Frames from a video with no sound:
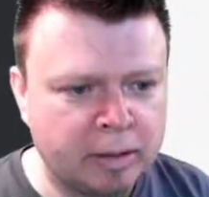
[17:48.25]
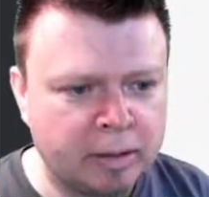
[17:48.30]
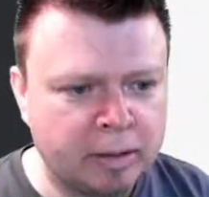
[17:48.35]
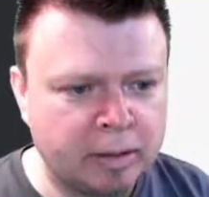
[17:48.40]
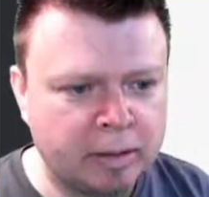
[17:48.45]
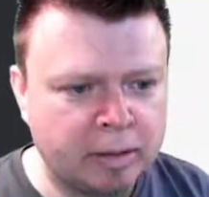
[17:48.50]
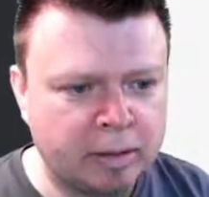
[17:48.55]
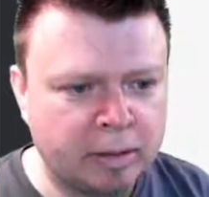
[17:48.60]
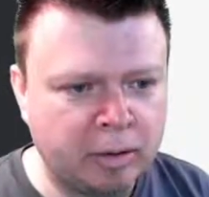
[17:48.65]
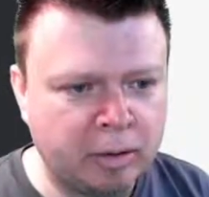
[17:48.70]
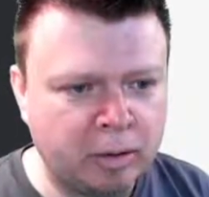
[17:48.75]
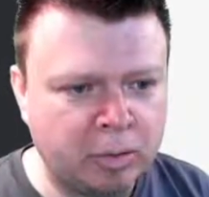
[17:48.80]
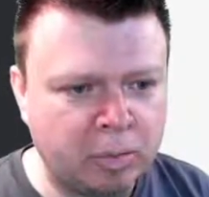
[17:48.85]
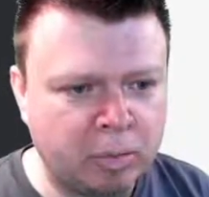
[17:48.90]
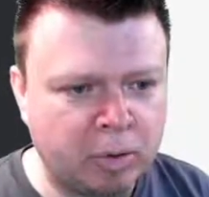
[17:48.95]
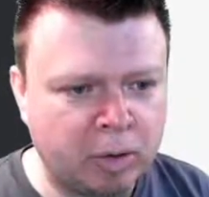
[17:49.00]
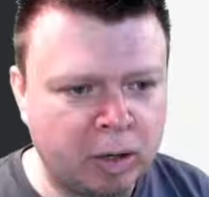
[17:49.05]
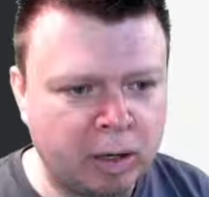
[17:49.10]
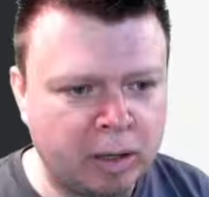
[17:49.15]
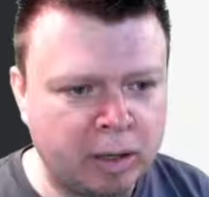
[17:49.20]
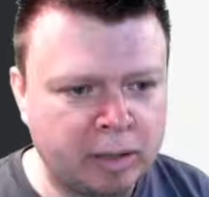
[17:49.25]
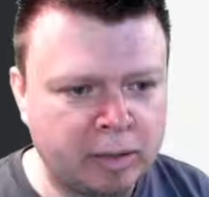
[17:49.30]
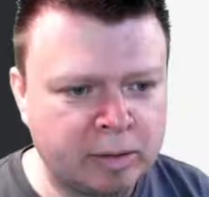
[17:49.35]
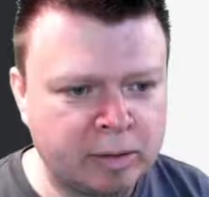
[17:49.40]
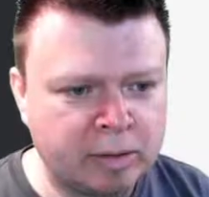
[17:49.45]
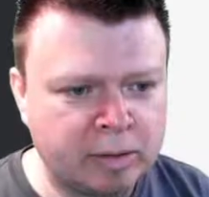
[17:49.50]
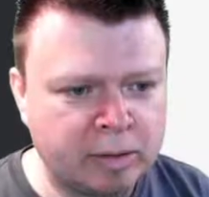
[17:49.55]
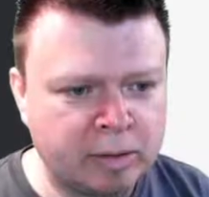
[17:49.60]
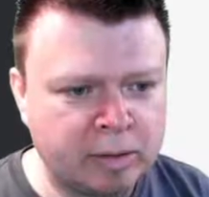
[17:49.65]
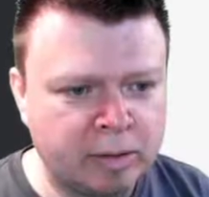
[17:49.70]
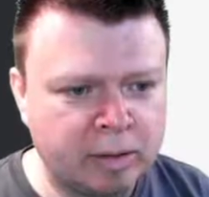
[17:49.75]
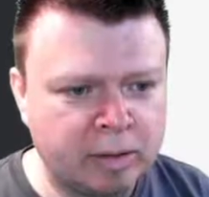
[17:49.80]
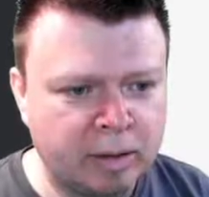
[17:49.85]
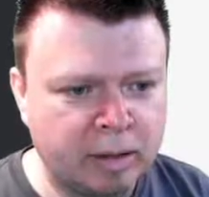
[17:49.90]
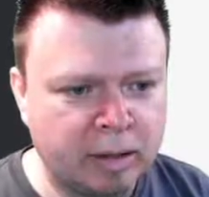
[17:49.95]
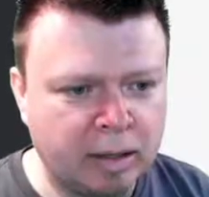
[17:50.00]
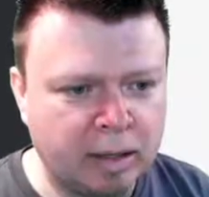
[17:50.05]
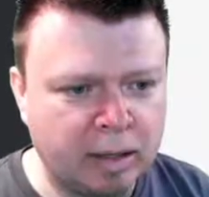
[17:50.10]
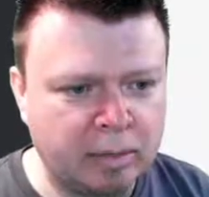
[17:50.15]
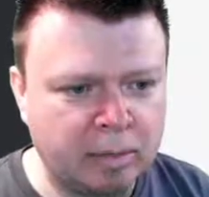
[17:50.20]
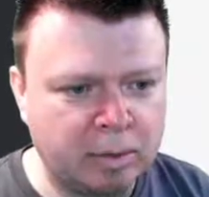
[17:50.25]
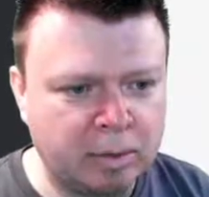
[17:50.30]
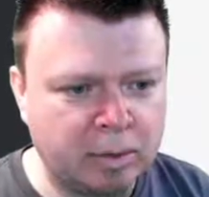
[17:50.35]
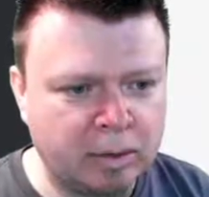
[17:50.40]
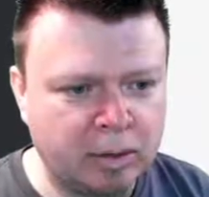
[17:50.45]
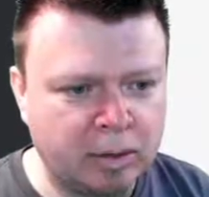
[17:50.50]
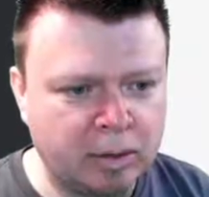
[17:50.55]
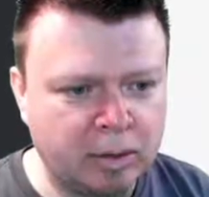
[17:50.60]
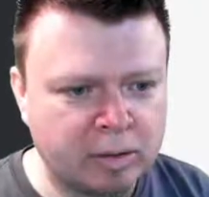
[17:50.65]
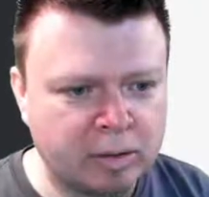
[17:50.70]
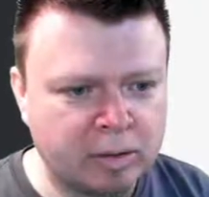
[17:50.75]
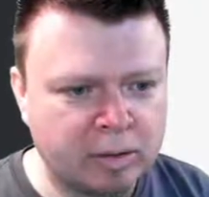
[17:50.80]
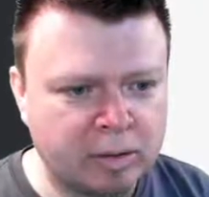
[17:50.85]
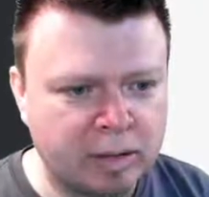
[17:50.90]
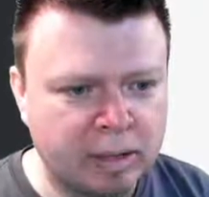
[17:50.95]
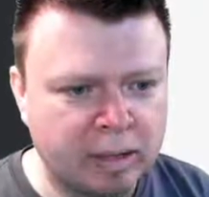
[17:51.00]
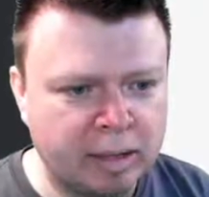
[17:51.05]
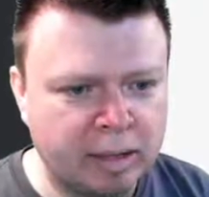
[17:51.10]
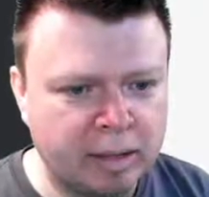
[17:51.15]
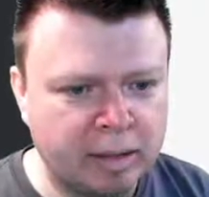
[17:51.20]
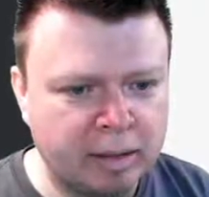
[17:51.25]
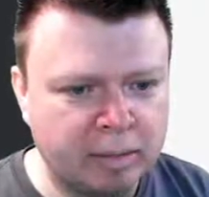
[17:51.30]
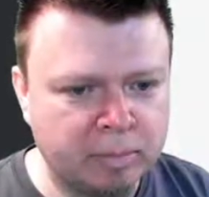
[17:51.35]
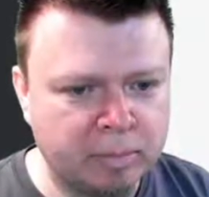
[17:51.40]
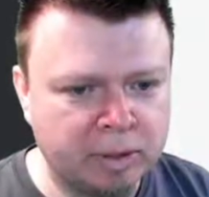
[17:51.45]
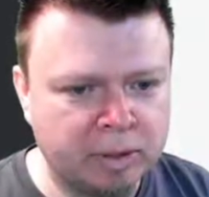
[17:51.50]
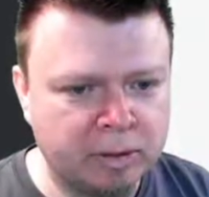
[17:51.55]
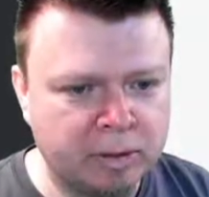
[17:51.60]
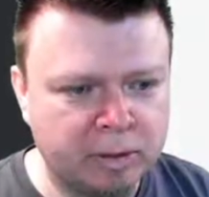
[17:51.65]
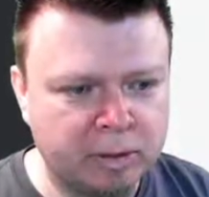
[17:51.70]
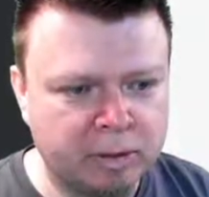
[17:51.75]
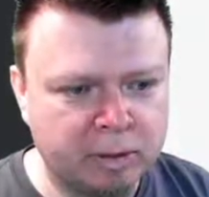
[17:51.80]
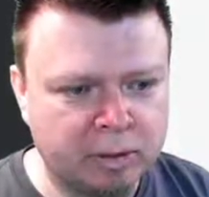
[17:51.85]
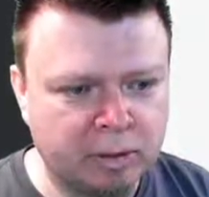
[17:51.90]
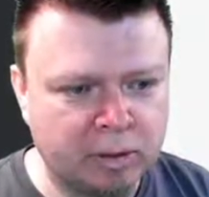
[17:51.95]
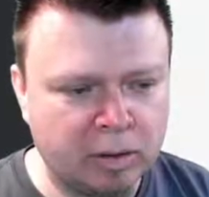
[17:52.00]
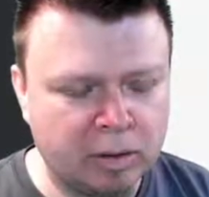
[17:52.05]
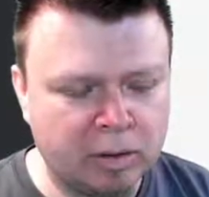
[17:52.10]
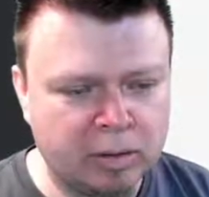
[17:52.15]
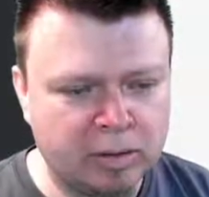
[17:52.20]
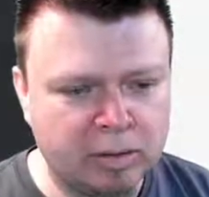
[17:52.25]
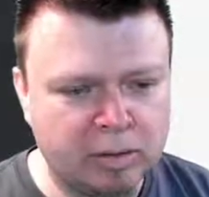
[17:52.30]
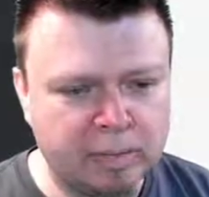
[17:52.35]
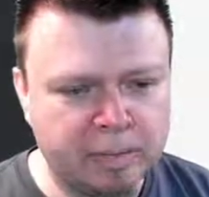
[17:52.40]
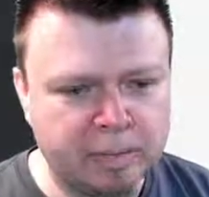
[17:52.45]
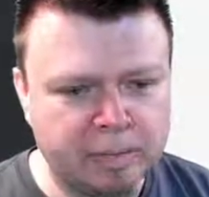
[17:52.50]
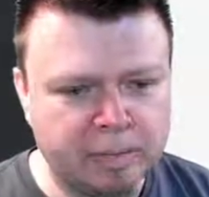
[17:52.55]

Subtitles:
the total price, the labor cost, and the material cost.